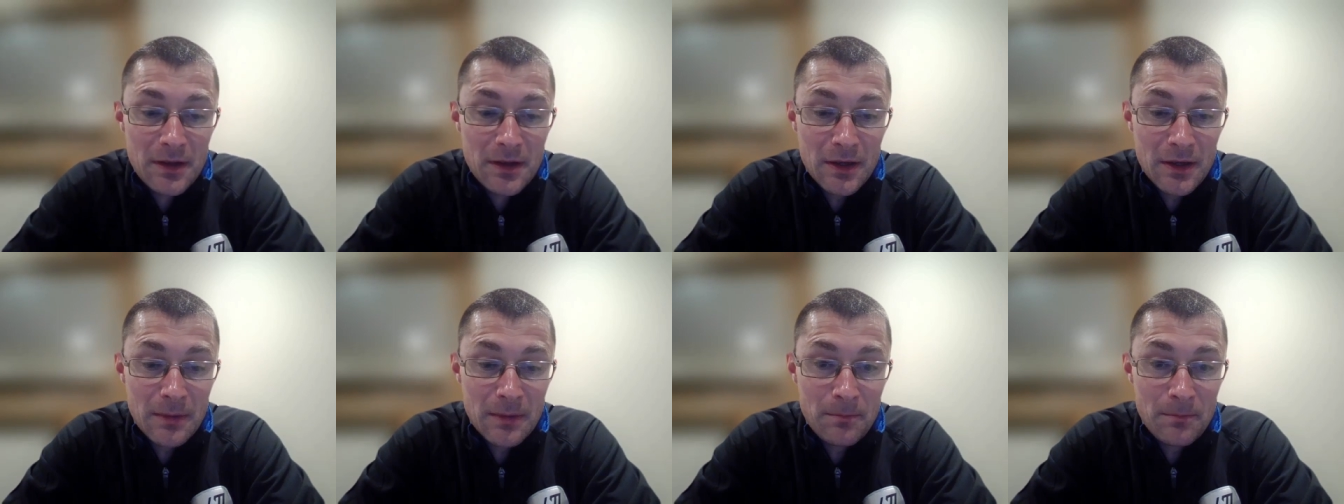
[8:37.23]

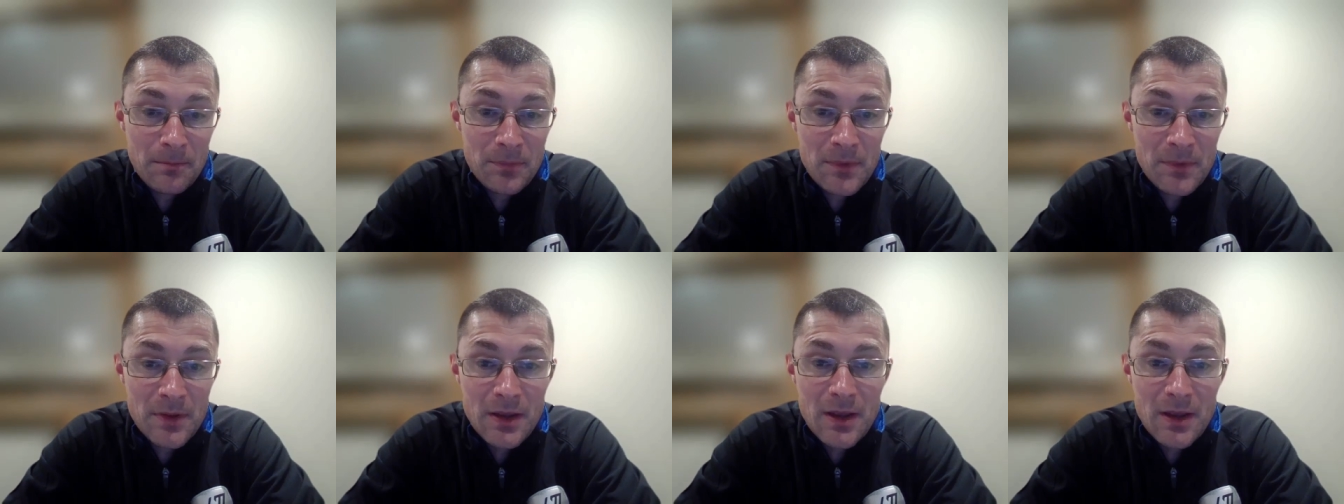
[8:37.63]

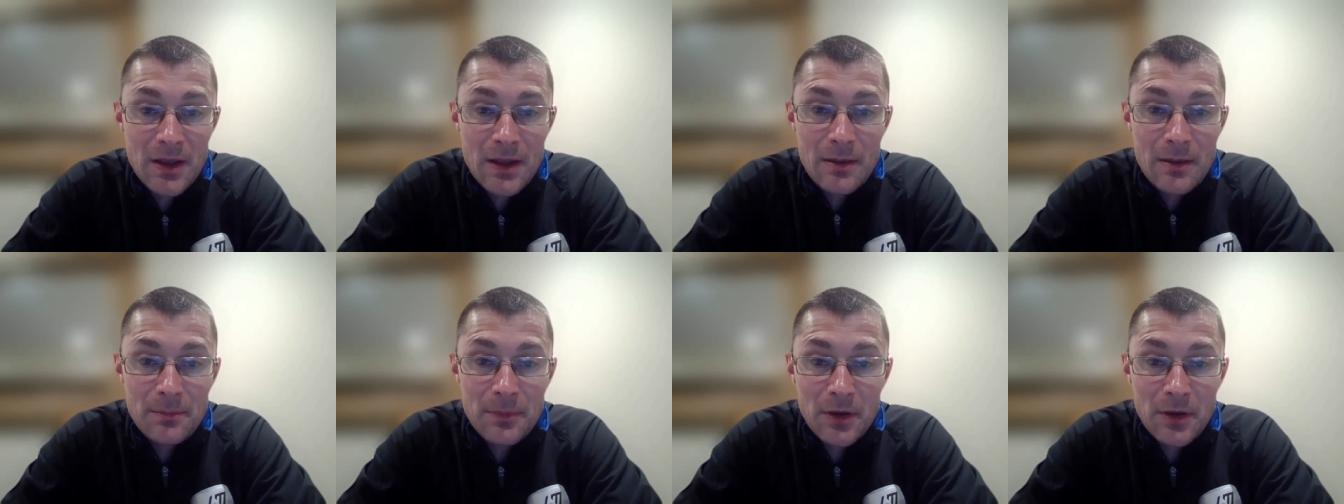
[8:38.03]
Um,
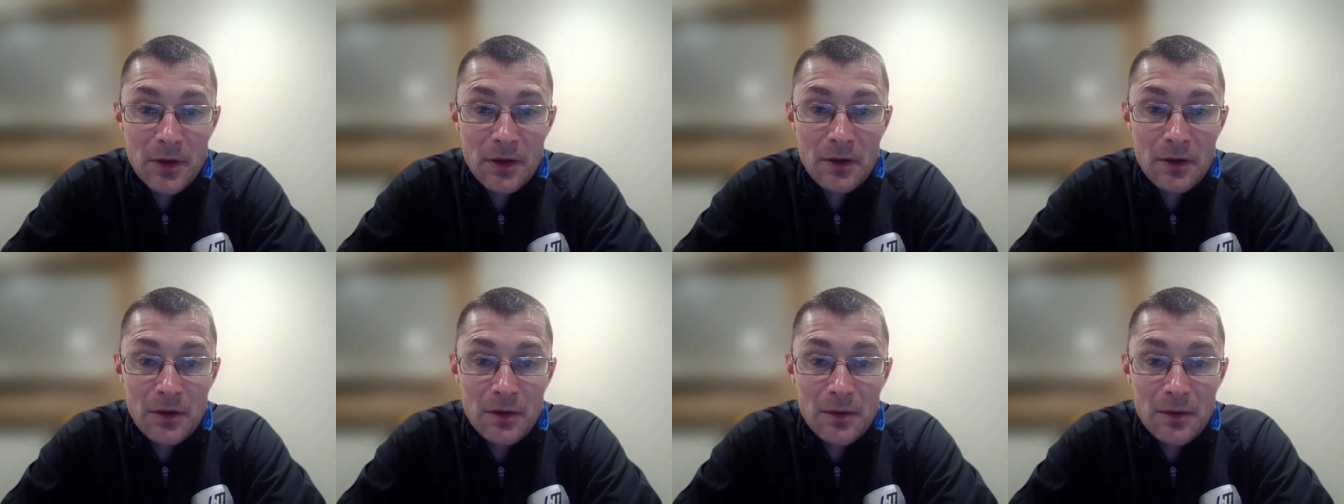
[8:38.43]

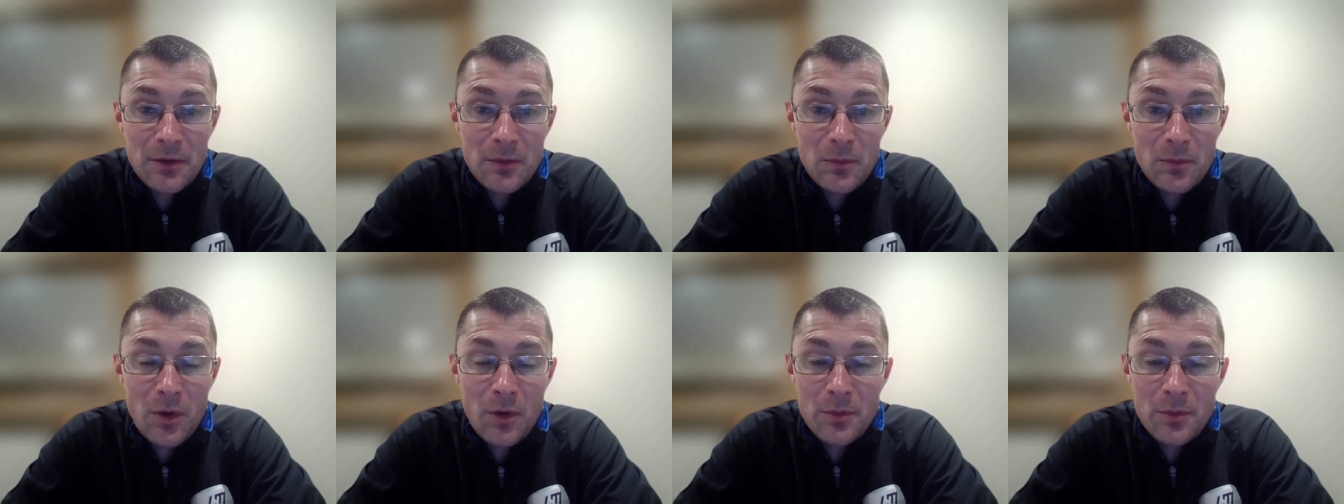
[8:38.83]
but
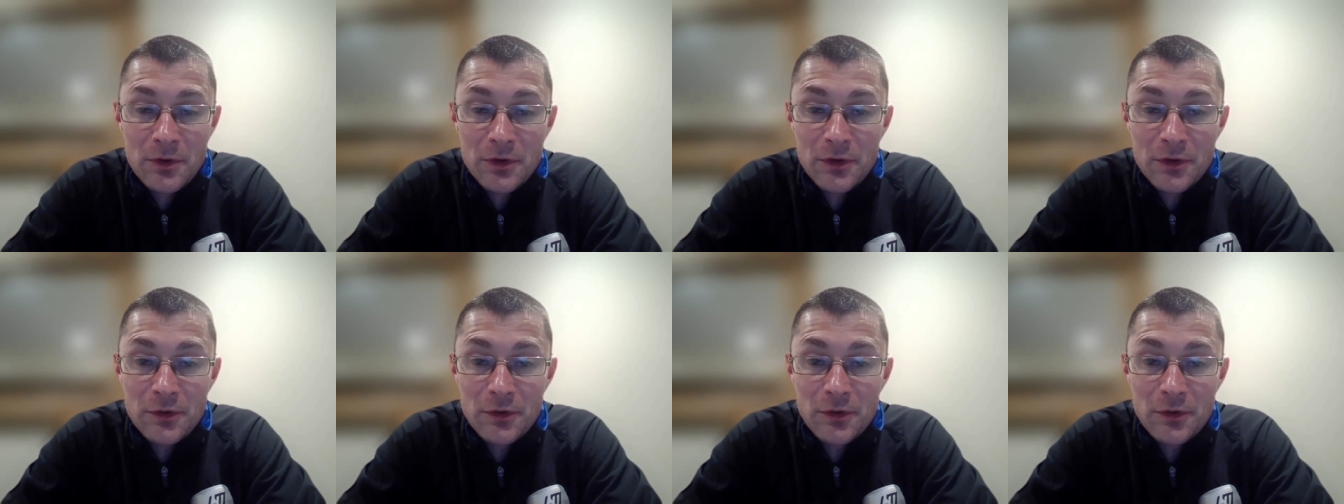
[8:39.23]
what I'm
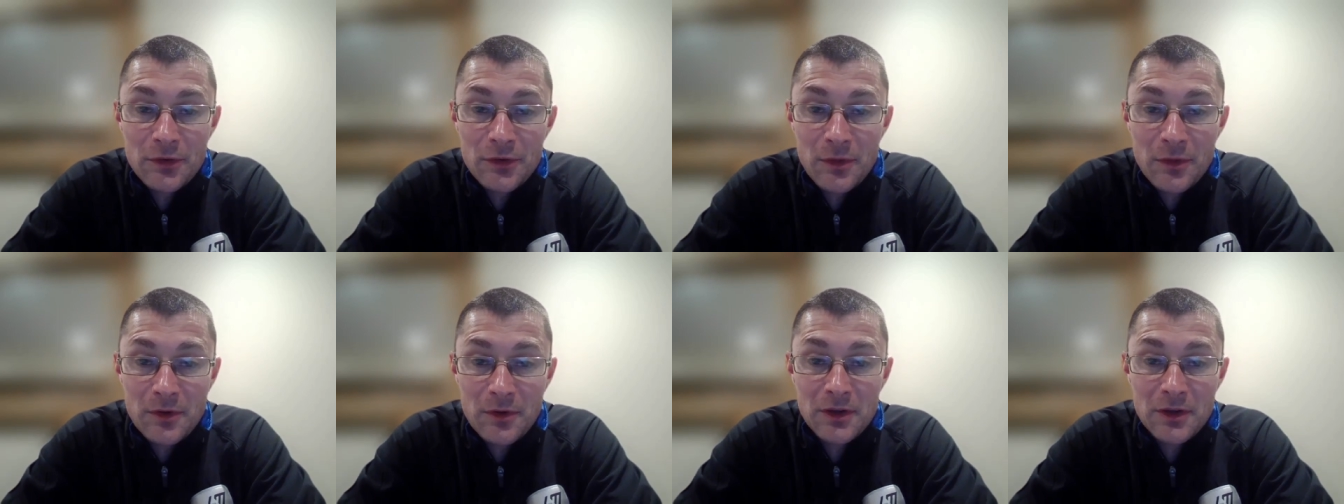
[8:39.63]
going to do
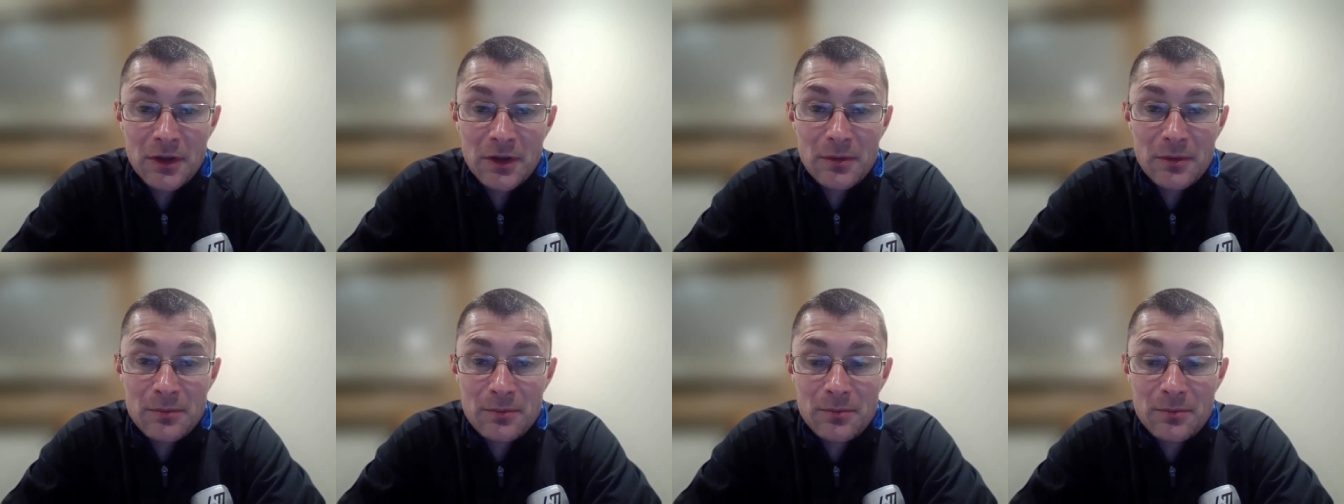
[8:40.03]
is I'm going
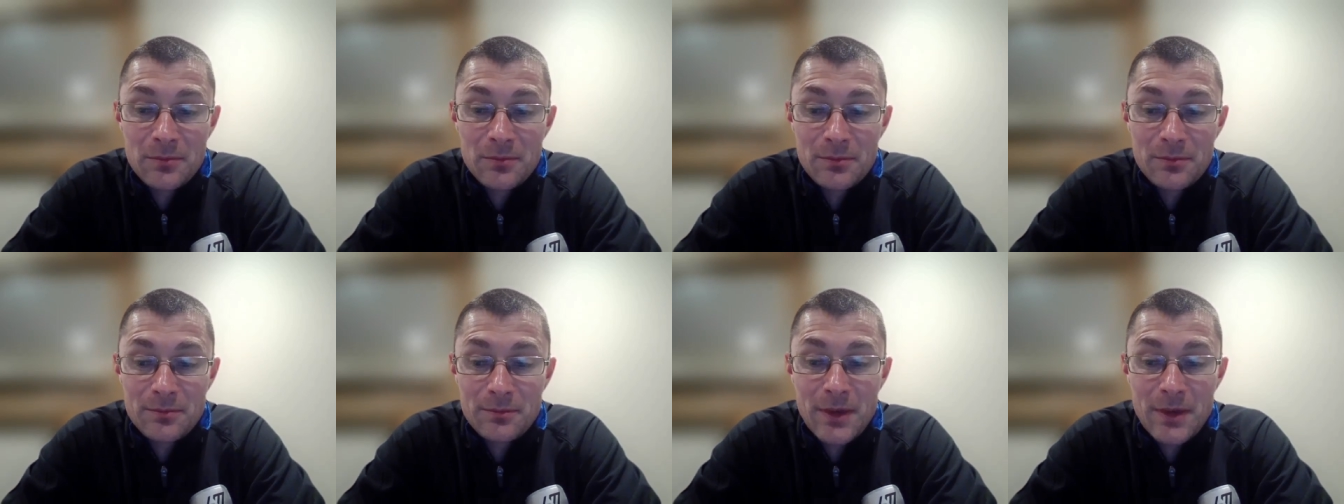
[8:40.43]
to
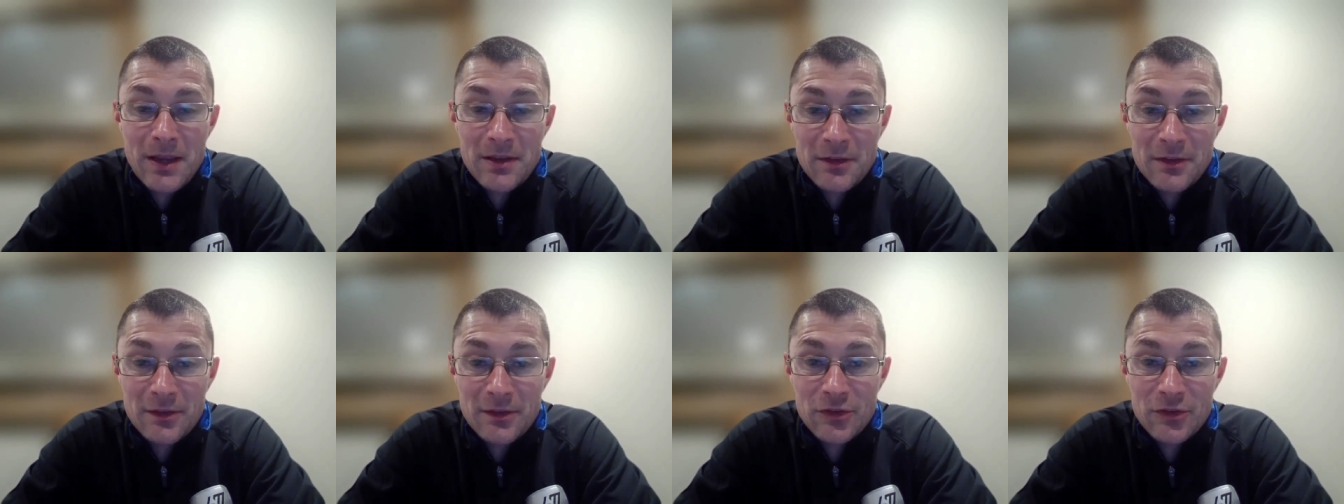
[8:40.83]

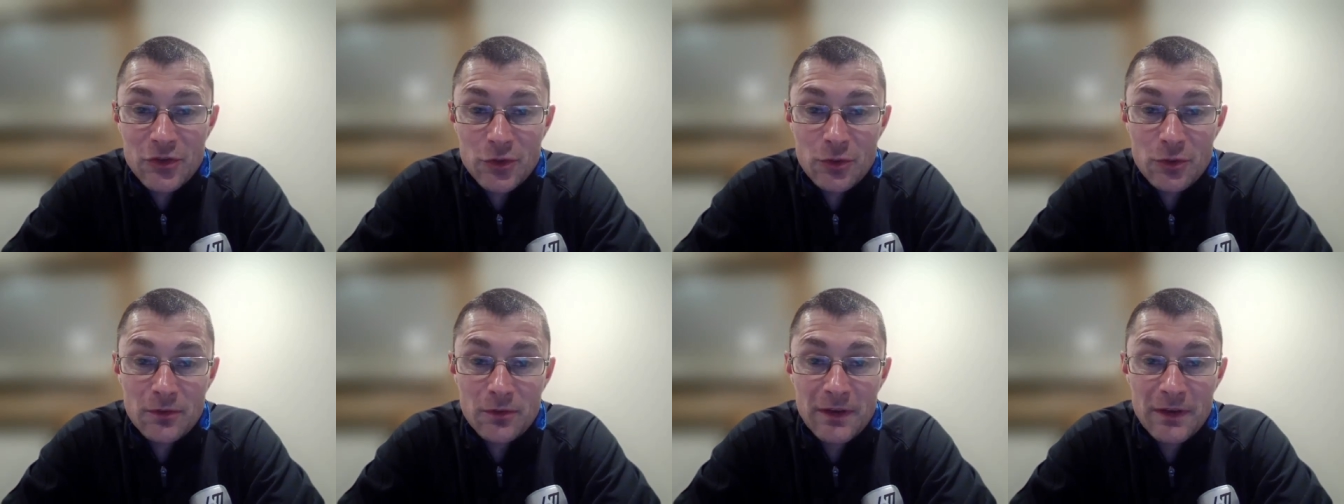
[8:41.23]
make this a
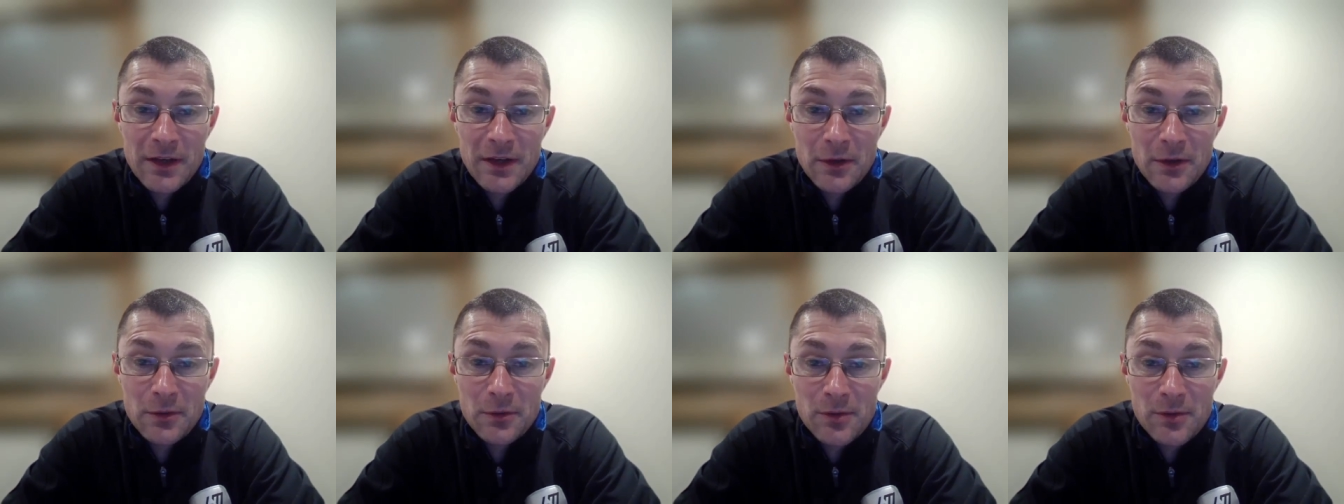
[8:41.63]
short
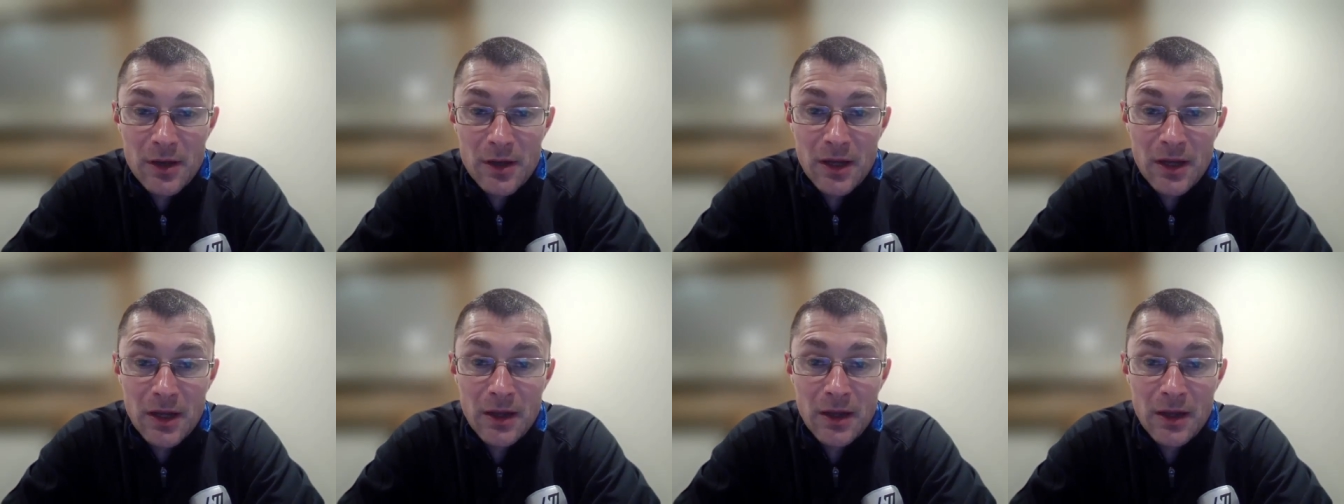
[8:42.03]
video.